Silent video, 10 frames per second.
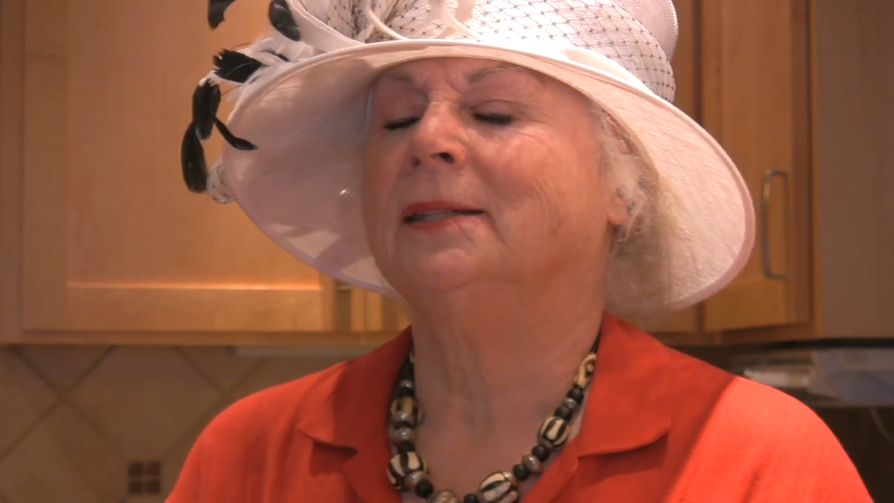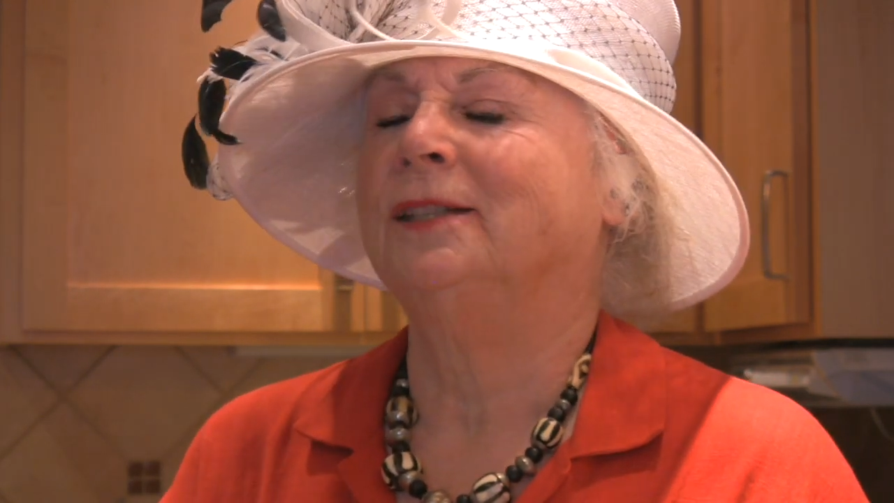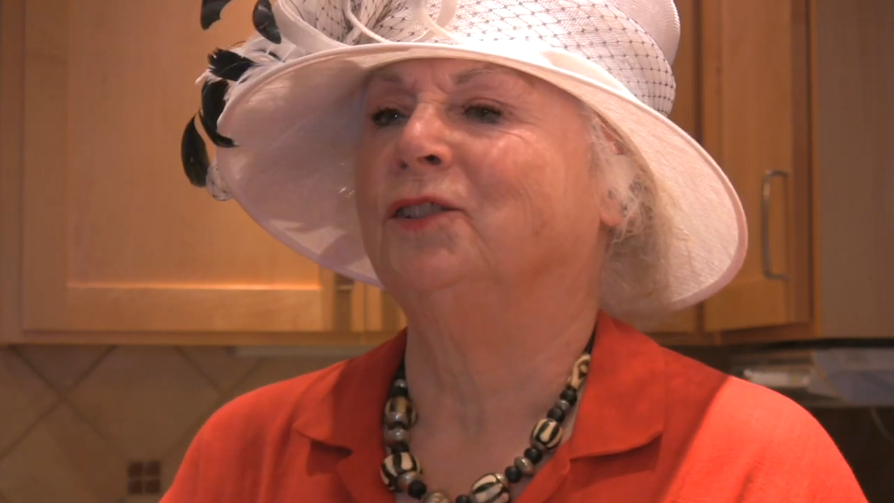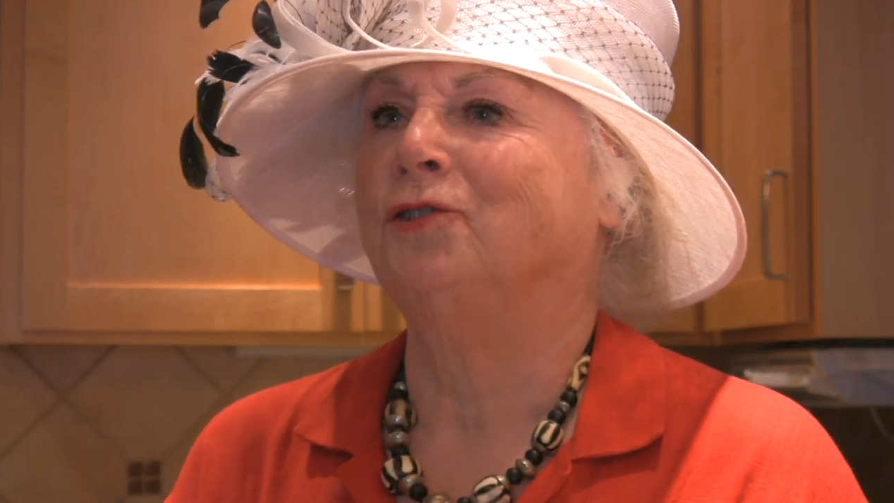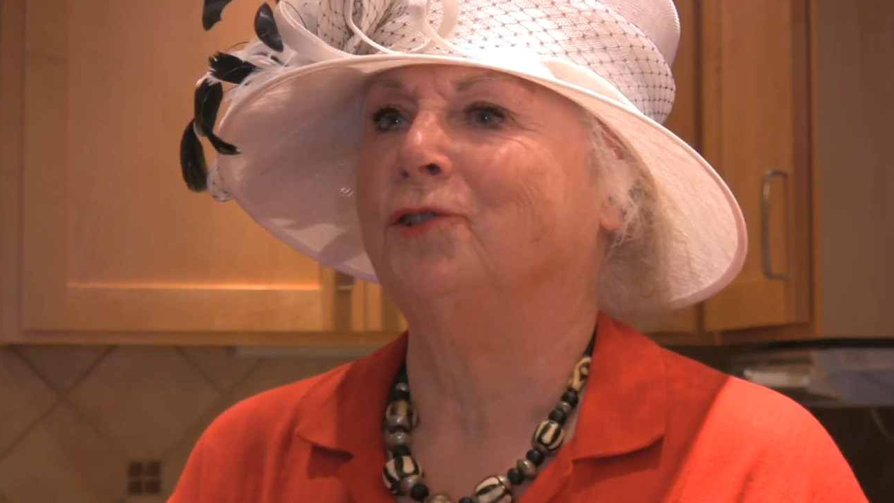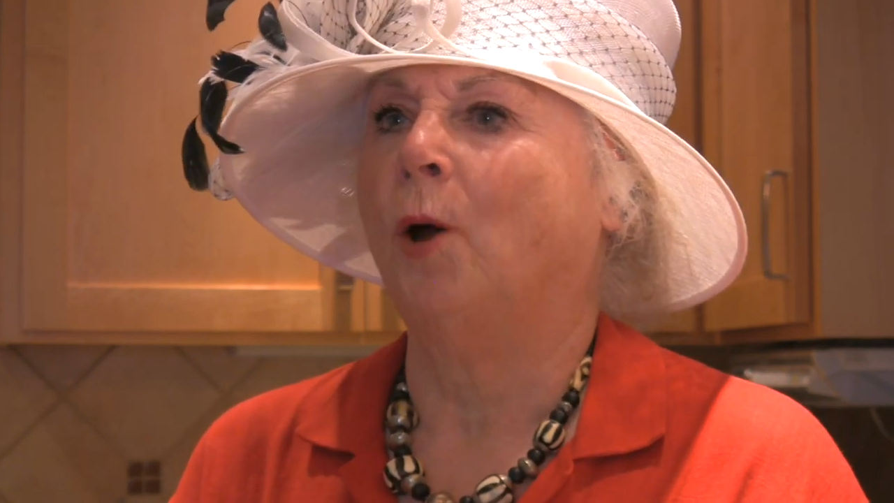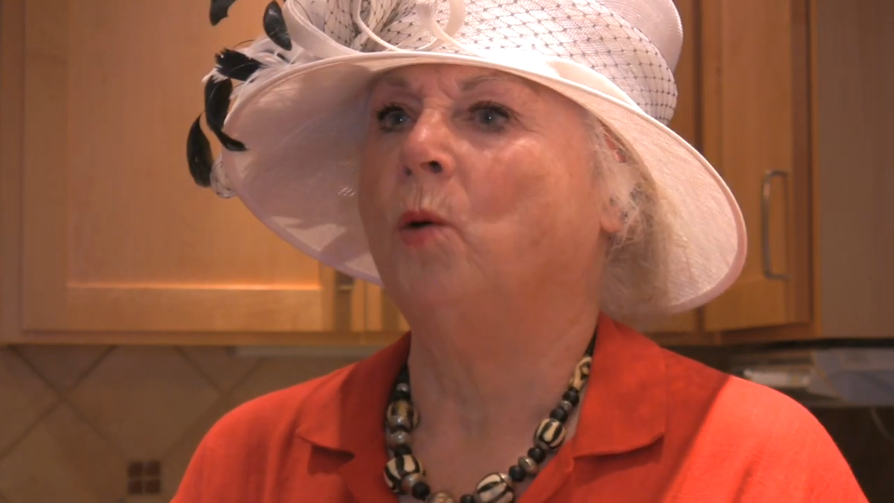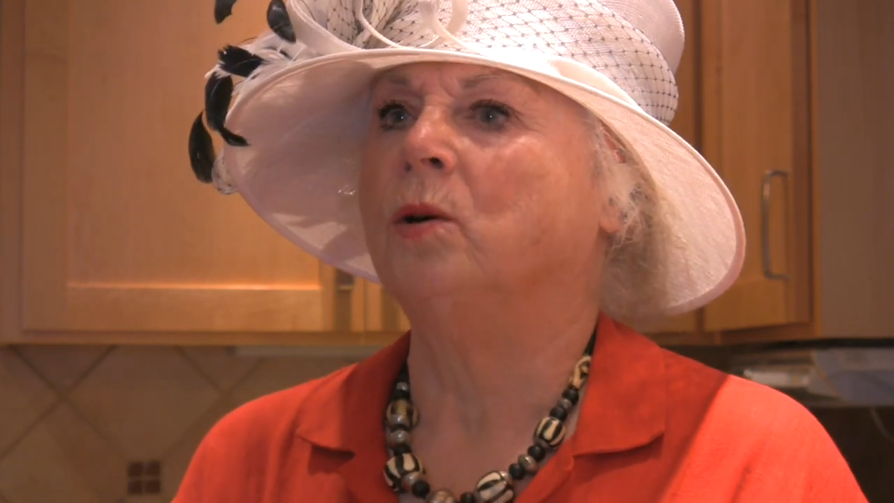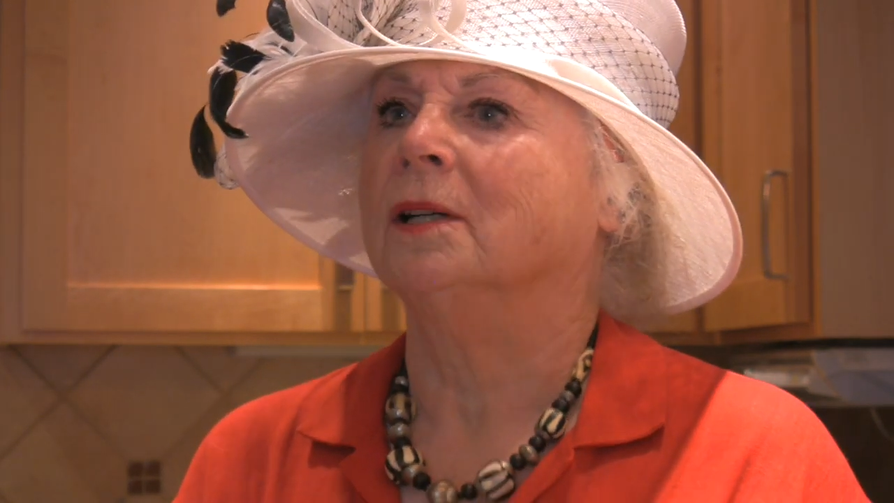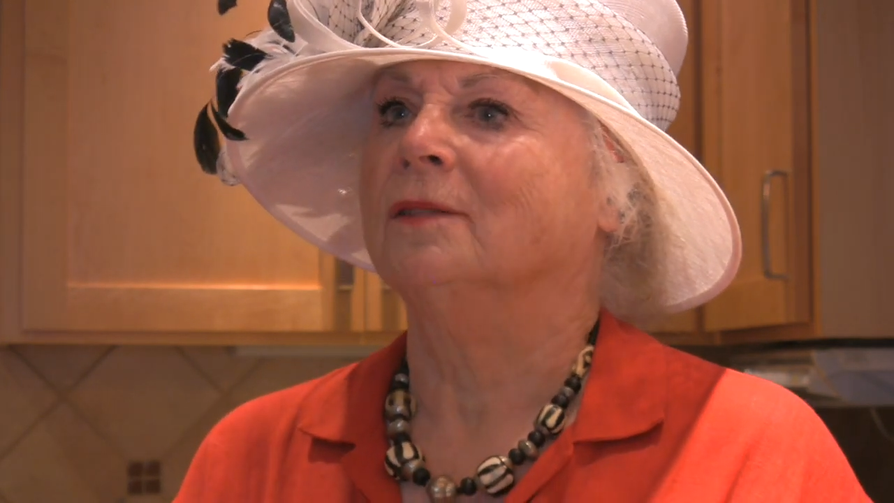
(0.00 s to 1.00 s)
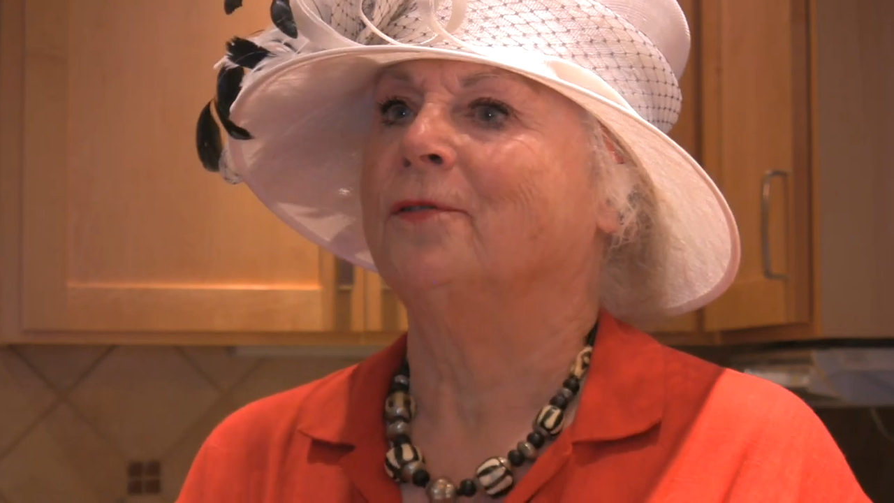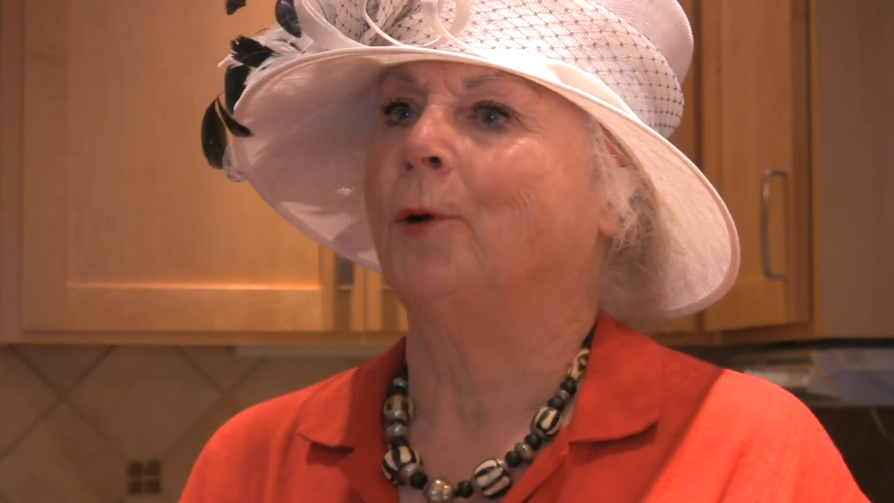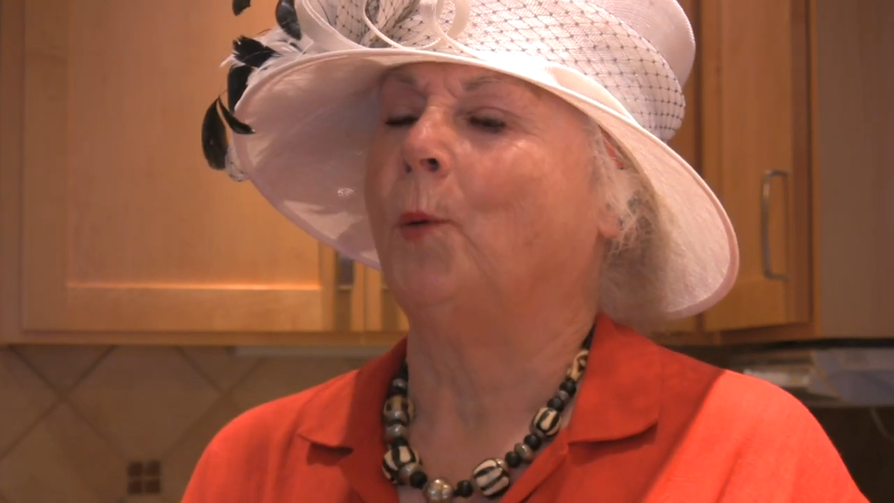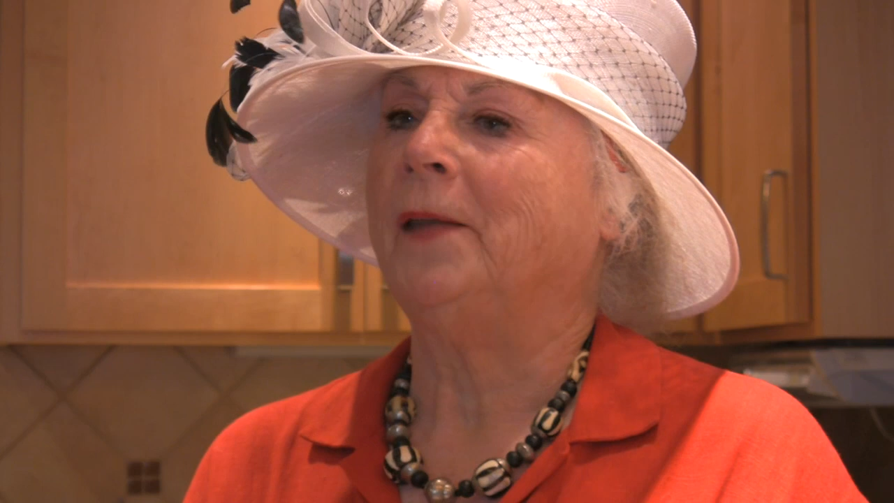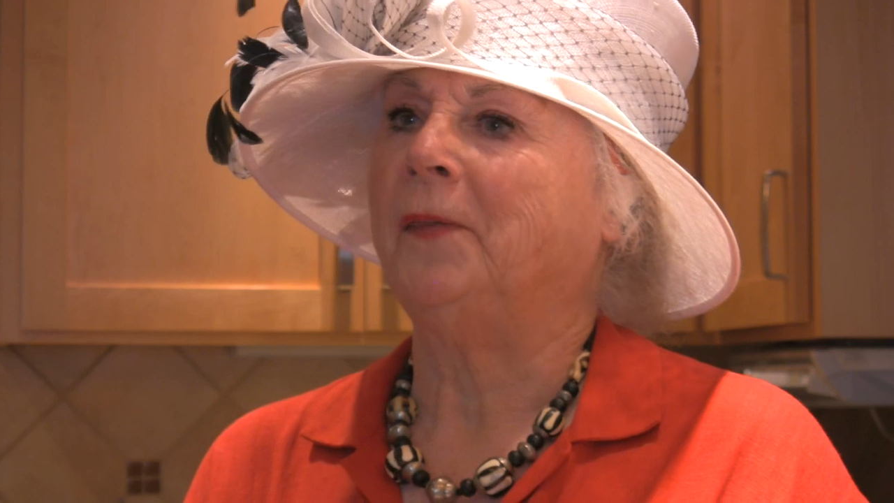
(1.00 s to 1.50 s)
is a joke,
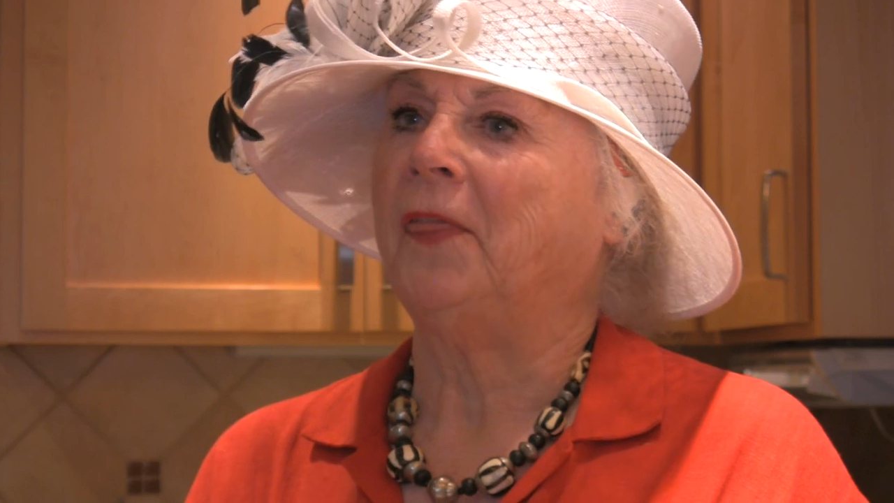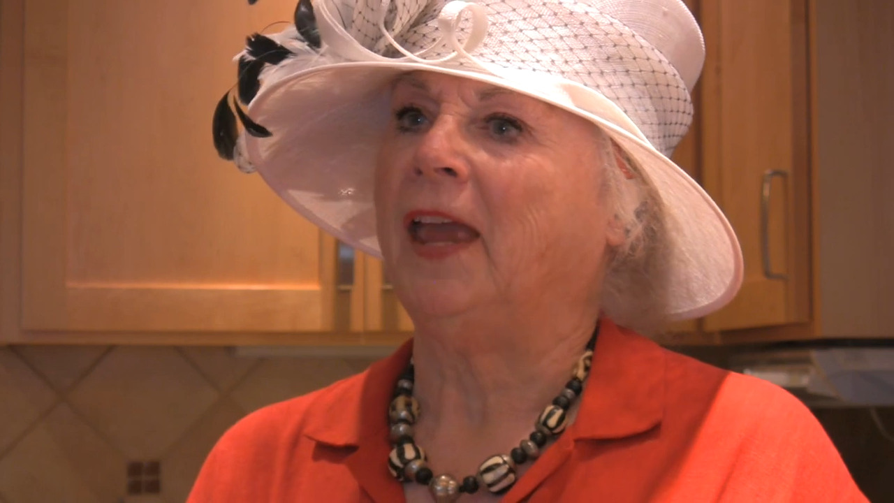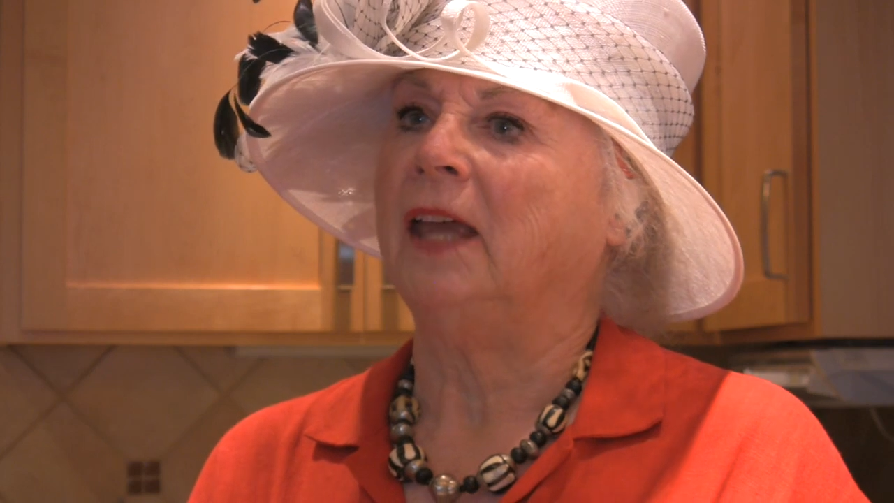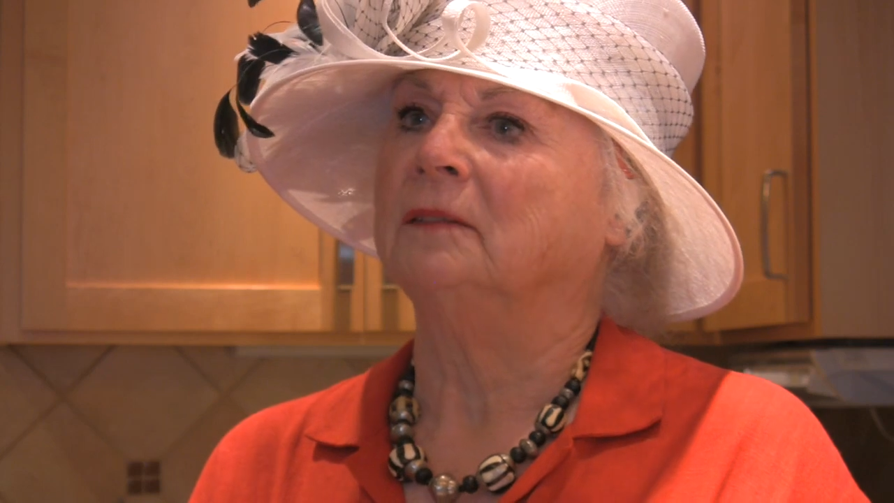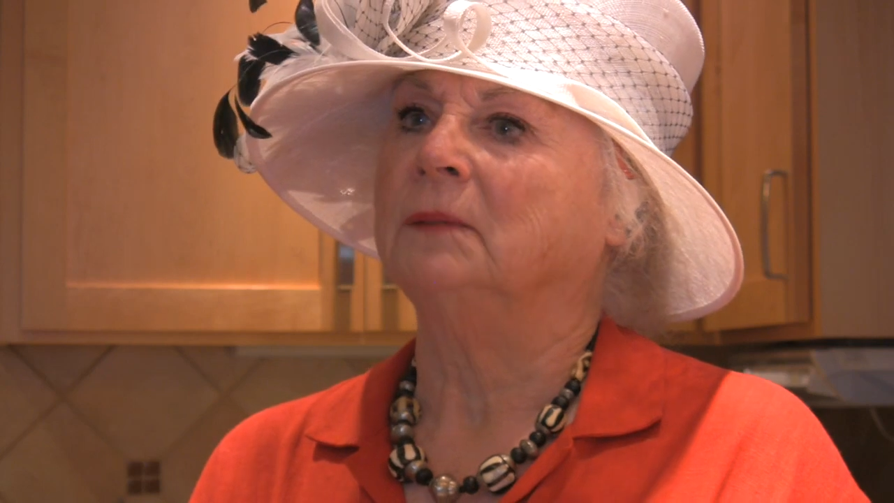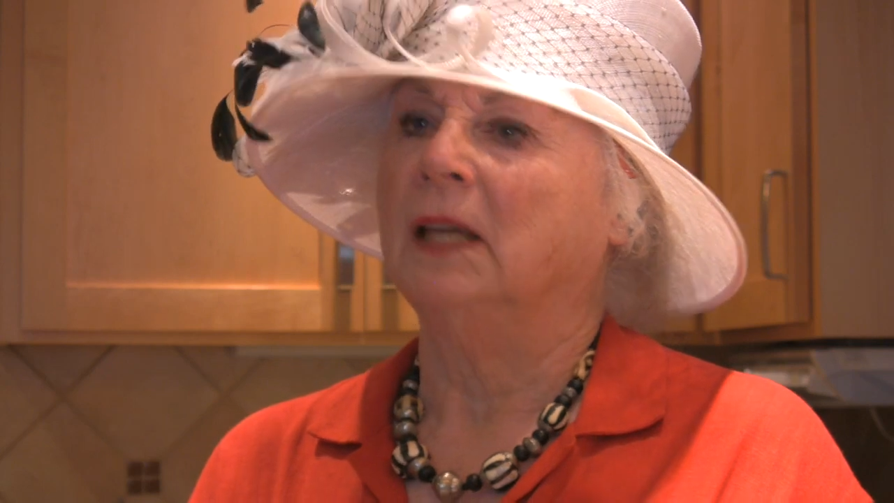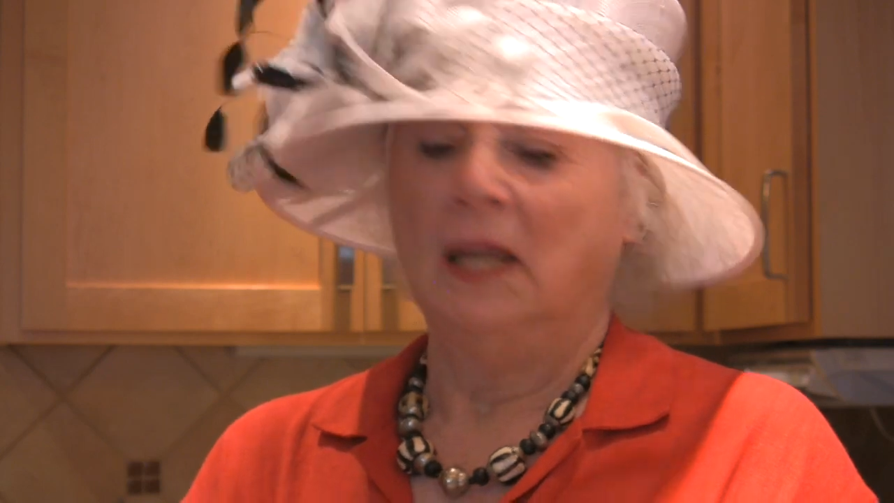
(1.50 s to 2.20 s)
for one thing.